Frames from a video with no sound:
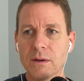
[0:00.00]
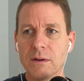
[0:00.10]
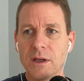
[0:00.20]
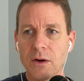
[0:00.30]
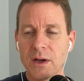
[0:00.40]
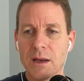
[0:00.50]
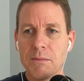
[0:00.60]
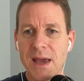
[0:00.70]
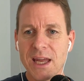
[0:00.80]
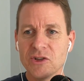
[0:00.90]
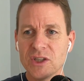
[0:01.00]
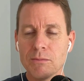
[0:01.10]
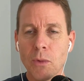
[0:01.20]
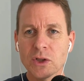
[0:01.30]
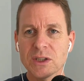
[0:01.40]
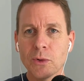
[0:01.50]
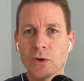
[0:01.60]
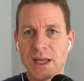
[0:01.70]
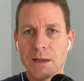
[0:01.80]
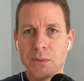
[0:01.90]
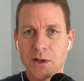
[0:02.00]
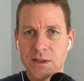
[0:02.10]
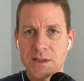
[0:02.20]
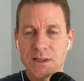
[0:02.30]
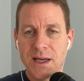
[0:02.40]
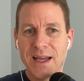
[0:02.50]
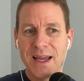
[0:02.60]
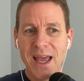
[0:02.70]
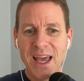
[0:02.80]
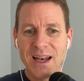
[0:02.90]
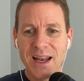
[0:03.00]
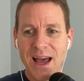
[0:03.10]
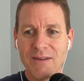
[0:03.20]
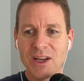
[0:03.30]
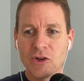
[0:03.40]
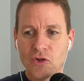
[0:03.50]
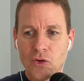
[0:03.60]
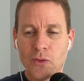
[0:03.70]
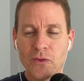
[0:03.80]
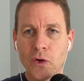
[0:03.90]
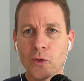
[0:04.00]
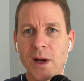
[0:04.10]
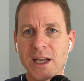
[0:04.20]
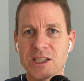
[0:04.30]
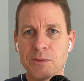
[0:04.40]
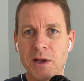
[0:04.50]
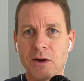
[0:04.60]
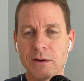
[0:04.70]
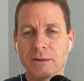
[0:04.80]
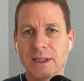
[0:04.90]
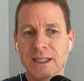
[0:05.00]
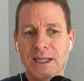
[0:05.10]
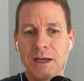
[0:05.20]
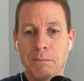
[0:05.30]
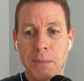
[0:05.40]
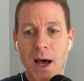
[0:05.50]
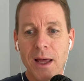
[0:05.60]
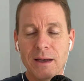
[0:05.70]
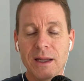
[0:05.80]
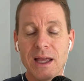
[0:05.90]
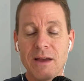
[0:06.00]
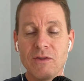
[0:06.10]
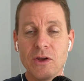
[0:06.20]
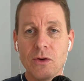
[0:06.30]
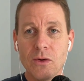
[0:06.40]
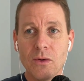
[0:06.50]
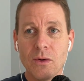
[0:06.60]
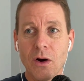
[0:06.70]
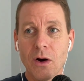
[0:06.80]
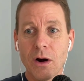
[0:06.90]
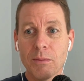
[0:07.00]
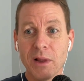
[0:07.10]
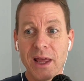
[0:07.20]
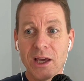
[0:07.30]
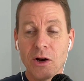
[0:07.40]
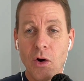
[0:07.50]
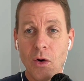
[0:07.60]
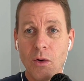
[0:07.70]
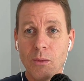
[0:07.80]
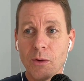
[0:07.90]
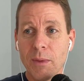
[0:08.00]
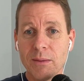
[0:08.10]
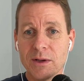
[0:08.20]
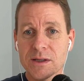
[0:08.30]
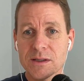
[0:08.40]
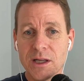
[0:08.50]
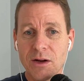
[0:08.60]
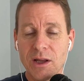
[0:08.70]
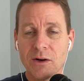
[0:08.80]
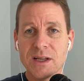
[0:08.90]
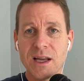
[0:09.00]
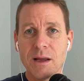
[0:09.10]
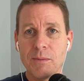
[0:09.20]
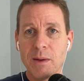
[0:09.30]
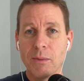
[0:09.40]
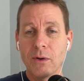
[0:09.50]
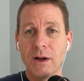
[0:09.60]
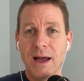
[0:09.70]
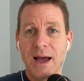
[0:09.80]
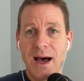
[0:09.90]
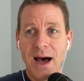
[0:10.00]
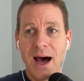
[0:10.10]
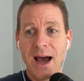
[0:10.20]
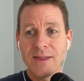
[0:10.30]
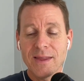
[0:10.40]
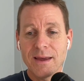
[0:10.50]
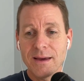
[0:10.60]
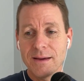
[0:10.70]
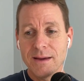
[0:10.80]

you know, again, managing multiple inputs and having a true full range speaker. But if you are playing at home or maybe just, you know, entertaining people, I think